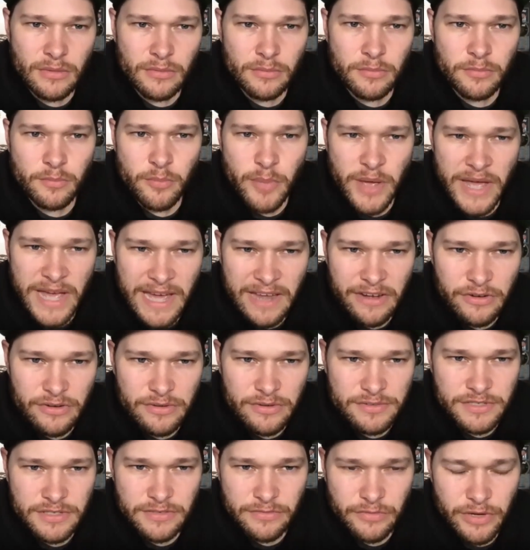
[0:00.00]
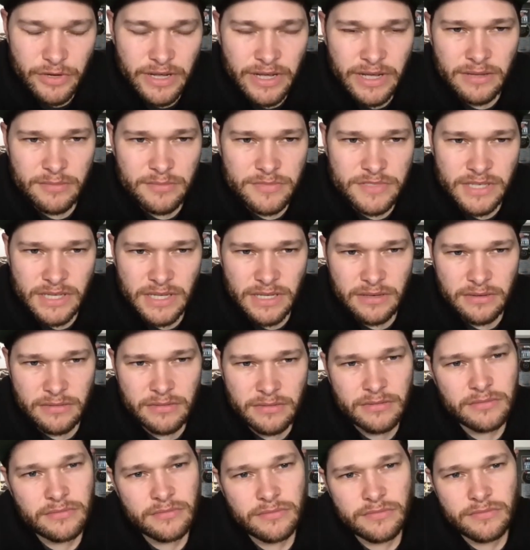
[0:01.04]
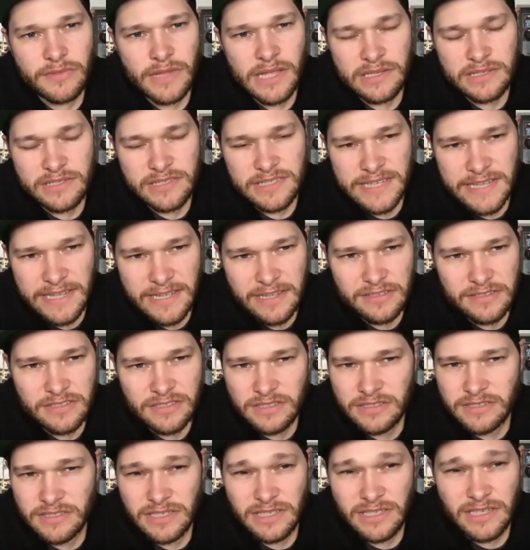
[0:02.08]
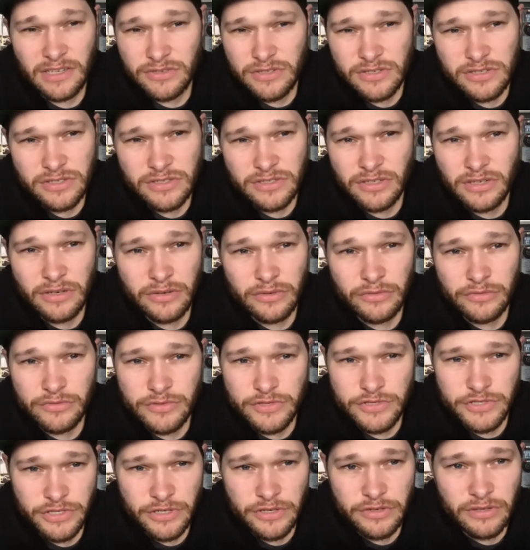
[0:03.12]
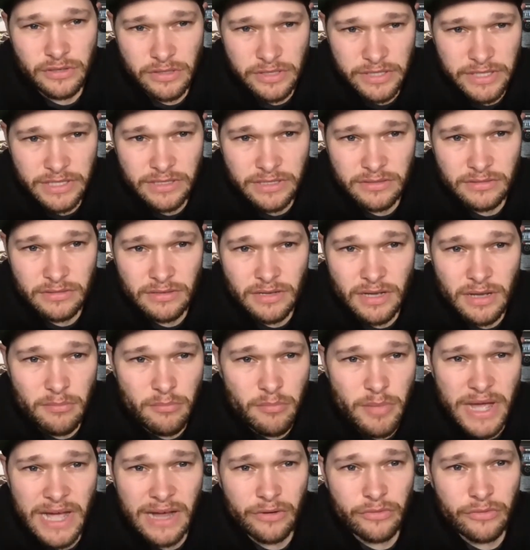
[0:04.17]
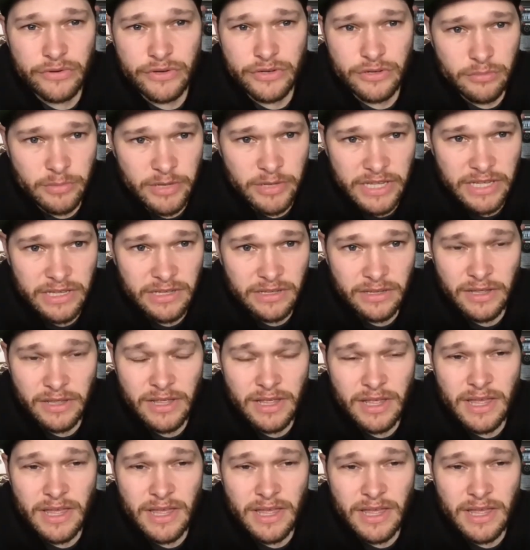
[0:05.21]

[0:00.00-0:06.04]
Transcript: patterns of rhymes and stanzas, and I'll just start journaling about Ruby